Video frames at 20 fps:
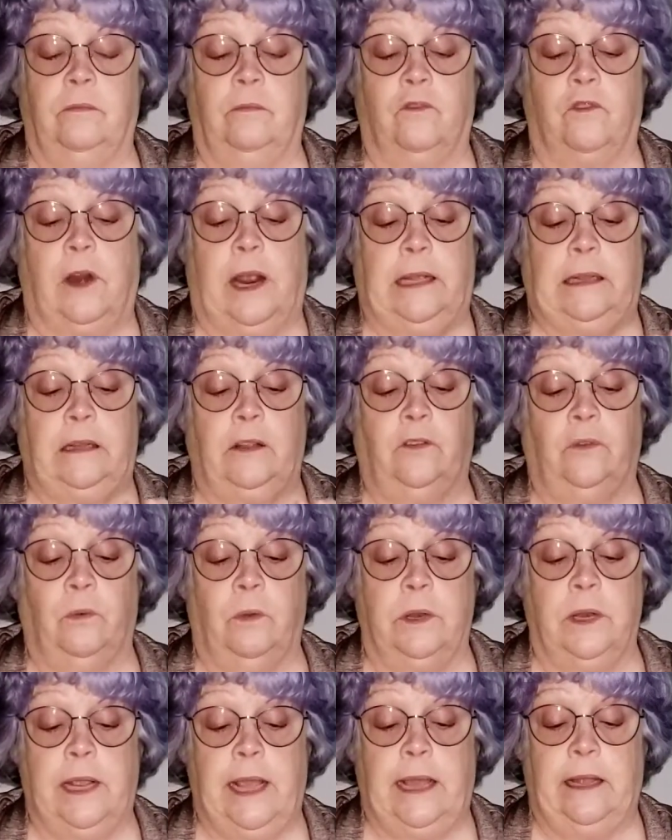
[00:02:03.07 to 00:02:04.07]
tried this
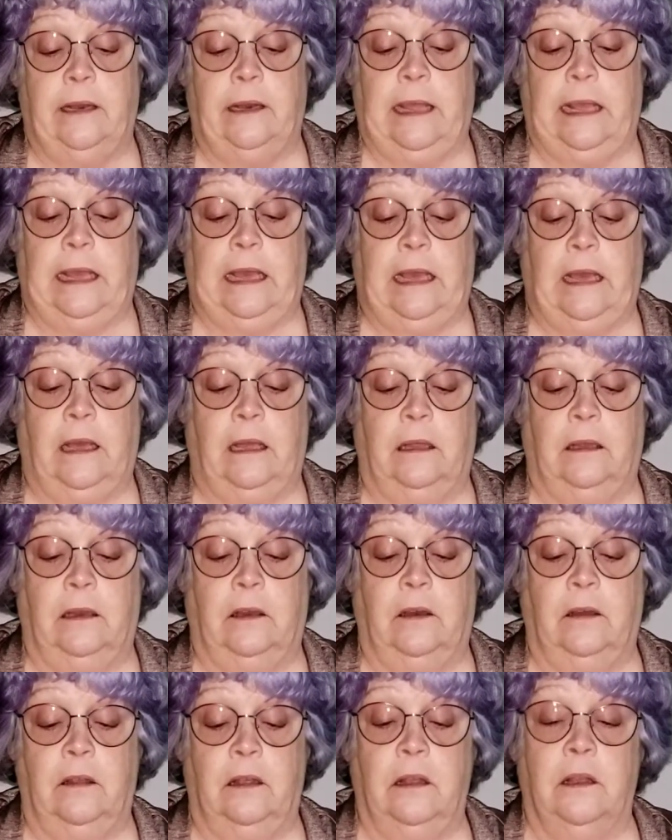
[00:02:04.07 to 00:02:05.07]
one yet,
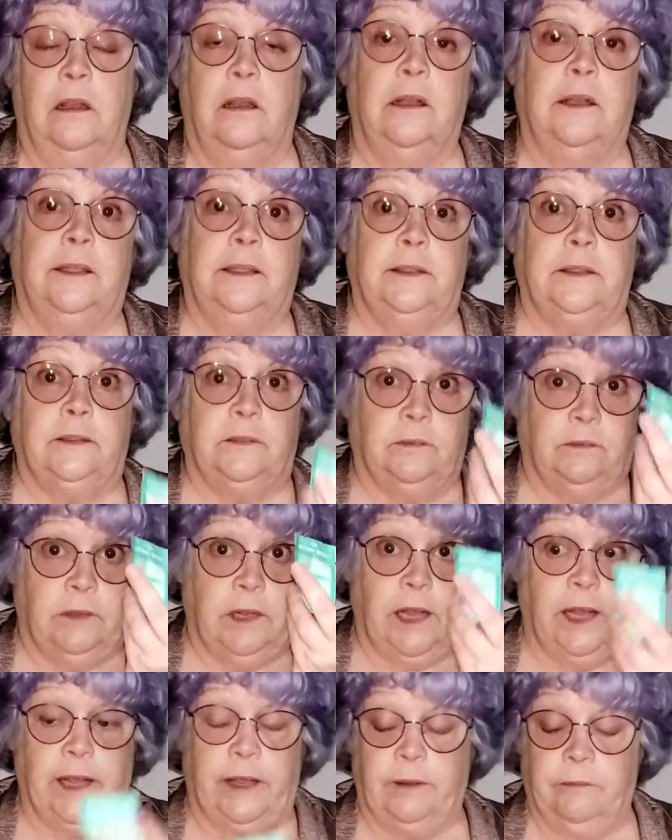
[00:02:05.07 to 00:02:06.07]
and
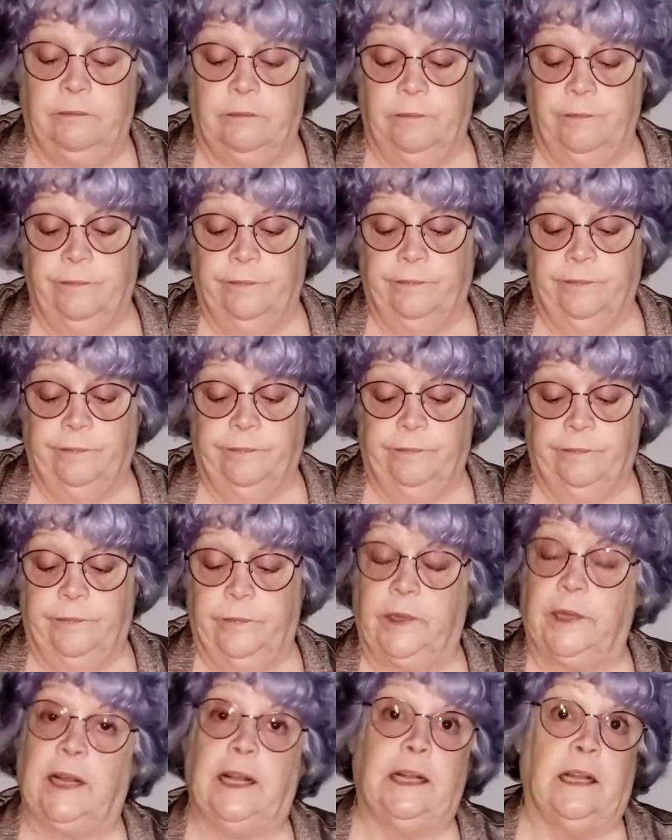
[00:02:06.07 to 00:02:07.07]
I
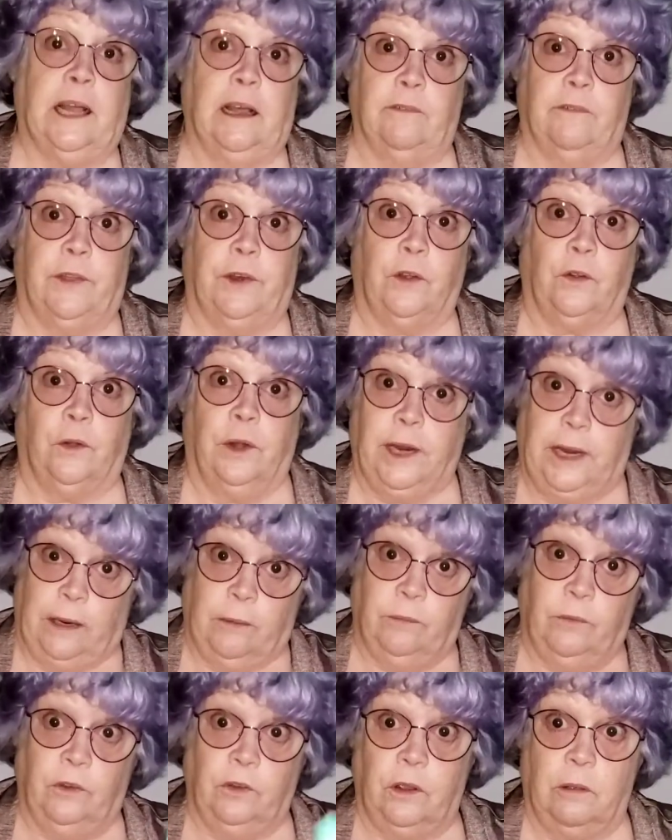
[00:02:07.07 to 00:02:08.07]
love their
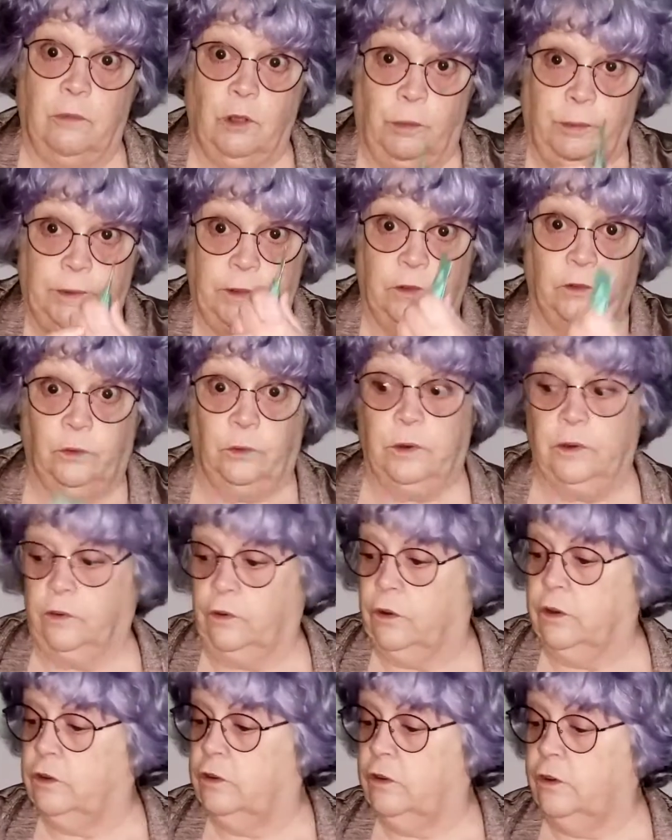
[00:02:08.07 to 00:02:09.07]
creams. I'm hoping this one is
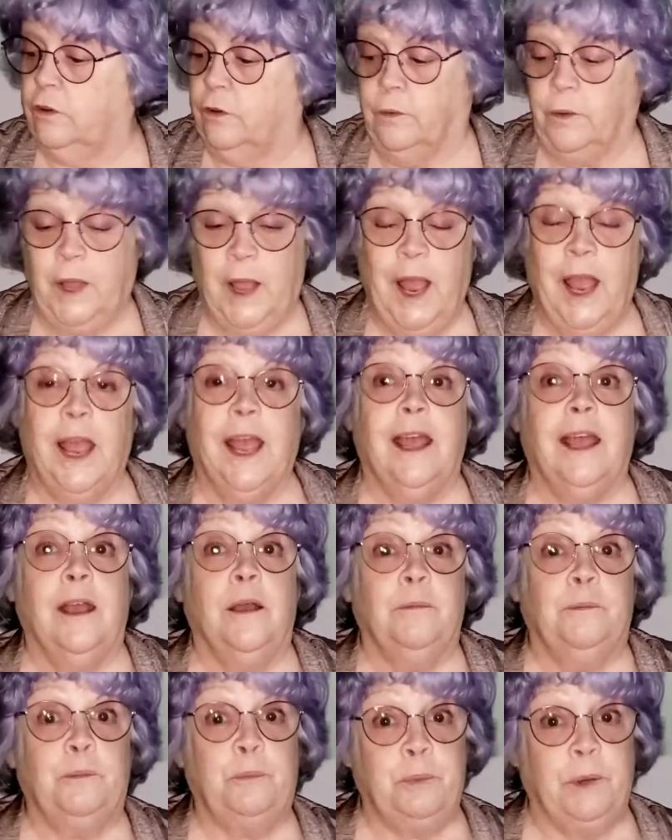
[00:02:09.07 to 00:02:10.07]
good too.
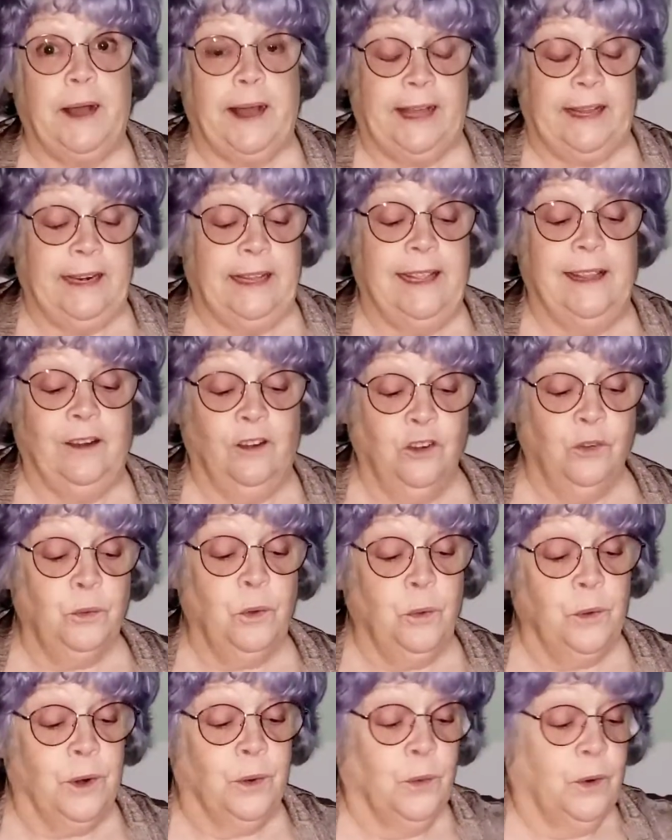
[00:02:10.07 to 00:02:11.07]
But here's
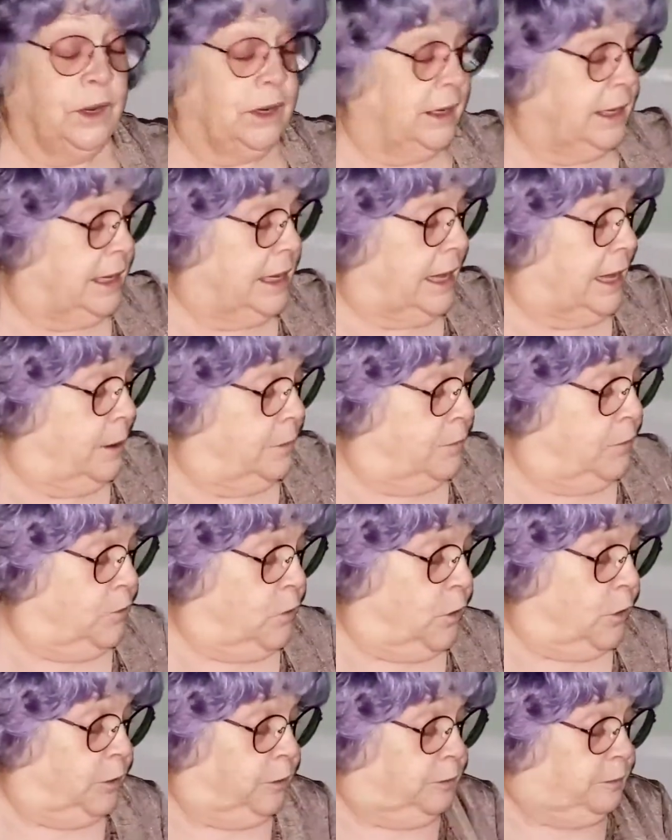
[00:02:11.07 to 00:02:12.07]
what we really came
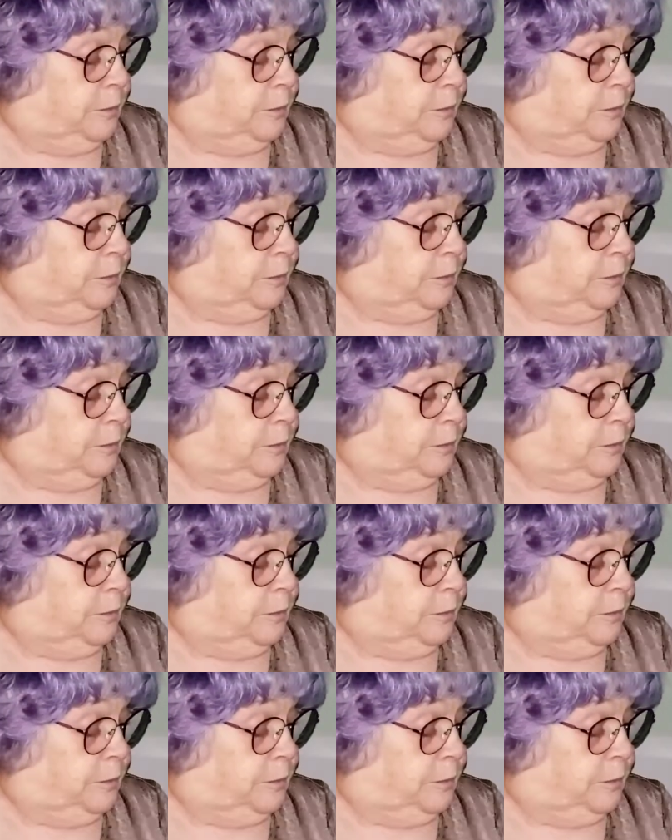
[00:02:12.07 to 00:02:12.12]
for.